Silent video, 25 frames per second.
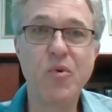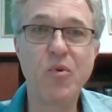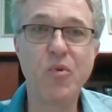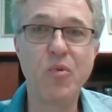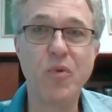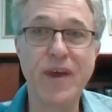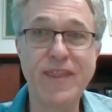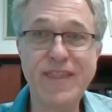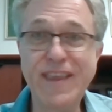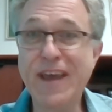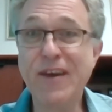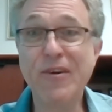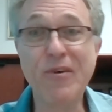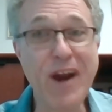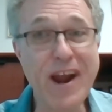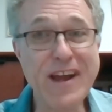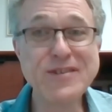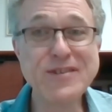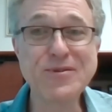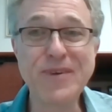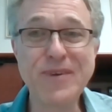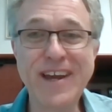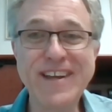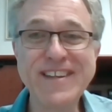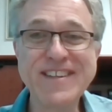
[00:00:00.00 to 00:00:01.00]
when they
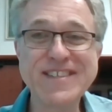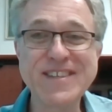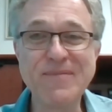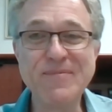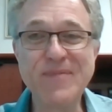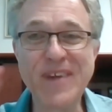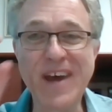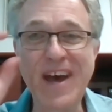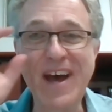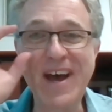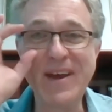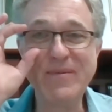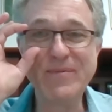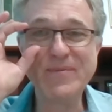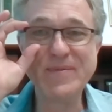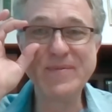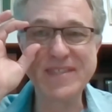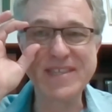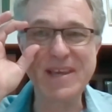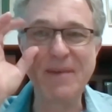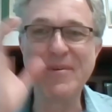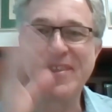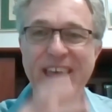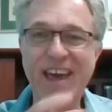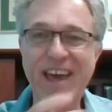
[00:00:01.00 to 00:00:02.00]
graduate, sometimes
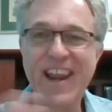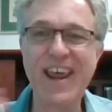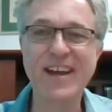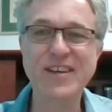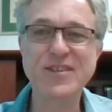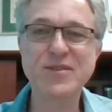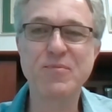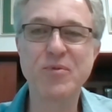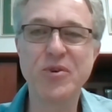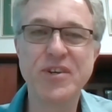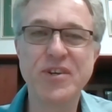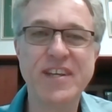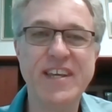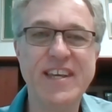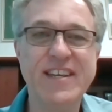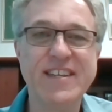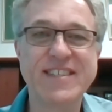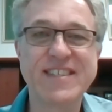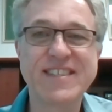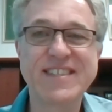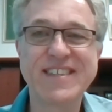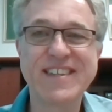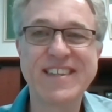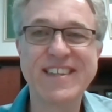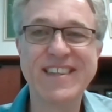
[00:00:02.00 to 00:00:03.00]
some of that
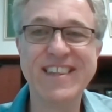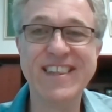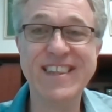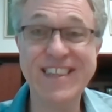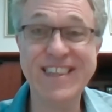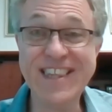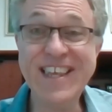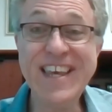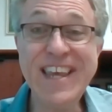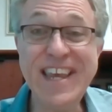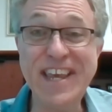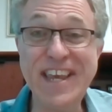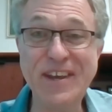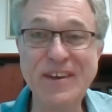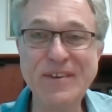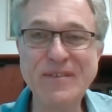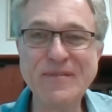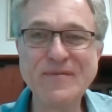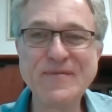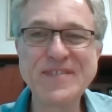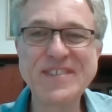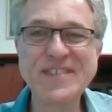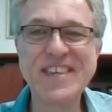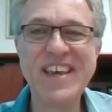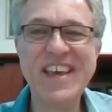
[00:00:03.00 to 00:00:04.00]
expertise
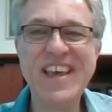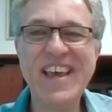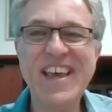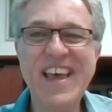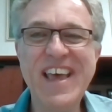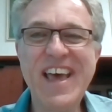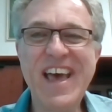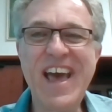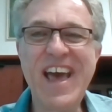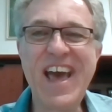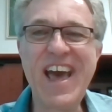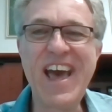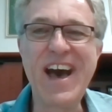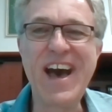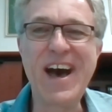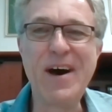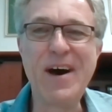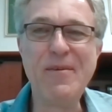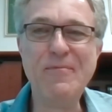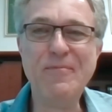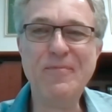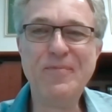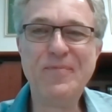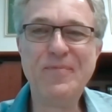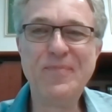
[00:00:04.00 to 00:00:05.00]
leaves.
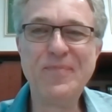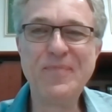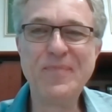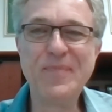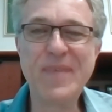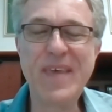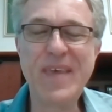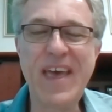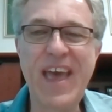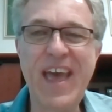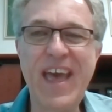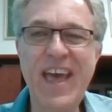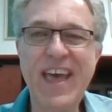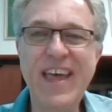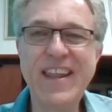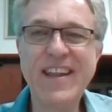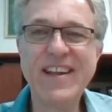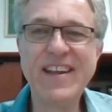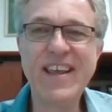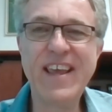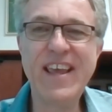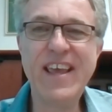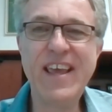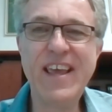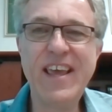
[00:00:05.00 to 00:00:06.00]
And
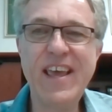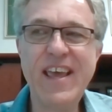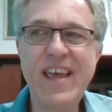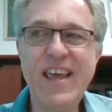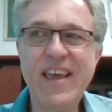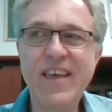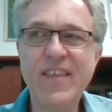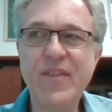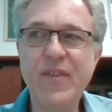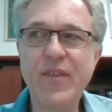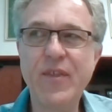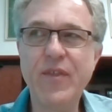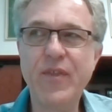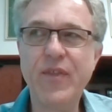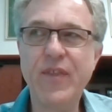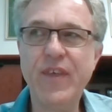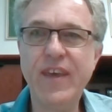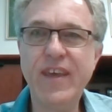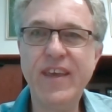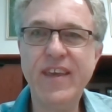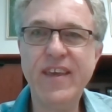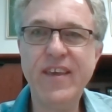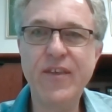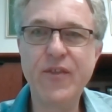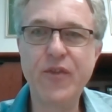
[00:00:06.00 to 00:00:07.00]

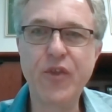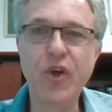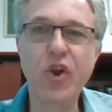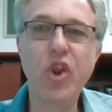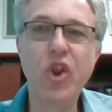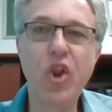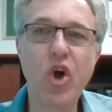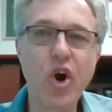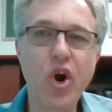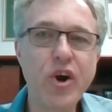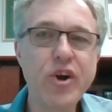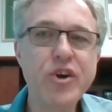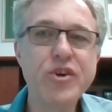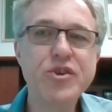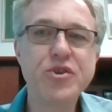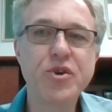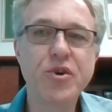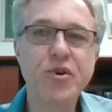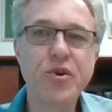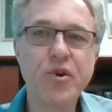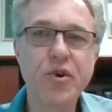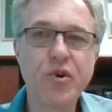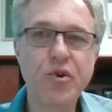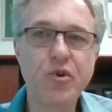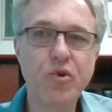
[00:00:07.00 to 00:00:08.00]
the
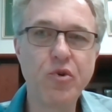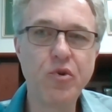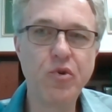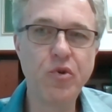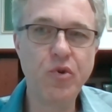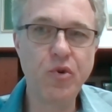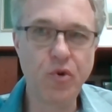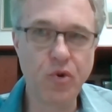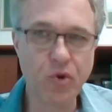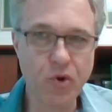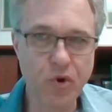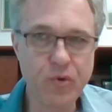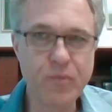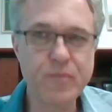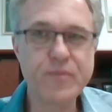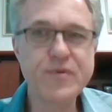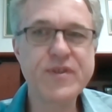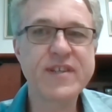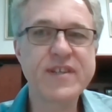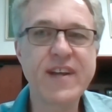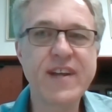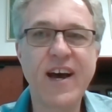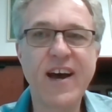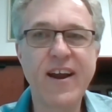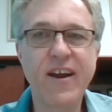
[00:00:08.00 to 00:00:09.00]
larger group
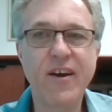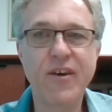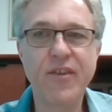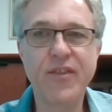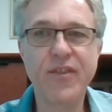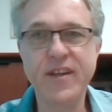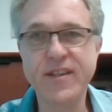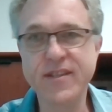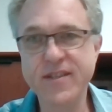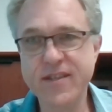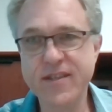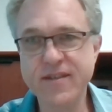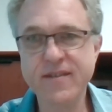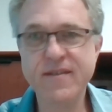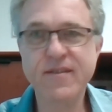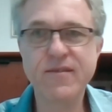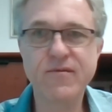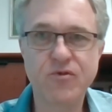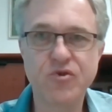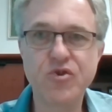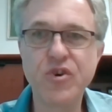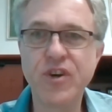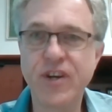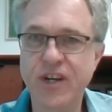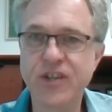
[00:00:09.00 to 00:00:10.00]
style that's
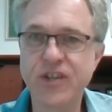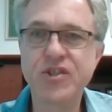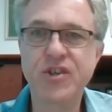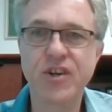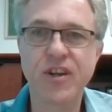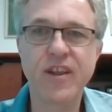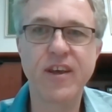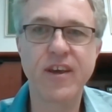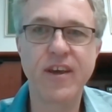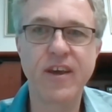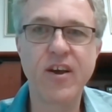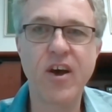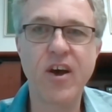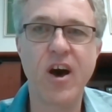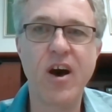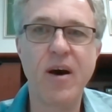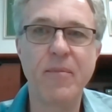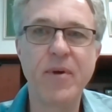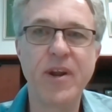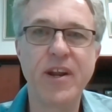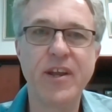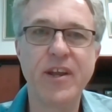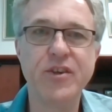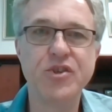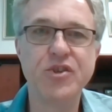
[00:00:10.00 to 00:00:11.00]
traditionally
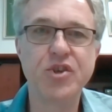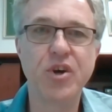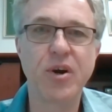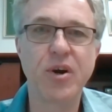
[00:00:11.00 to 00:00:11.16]
common in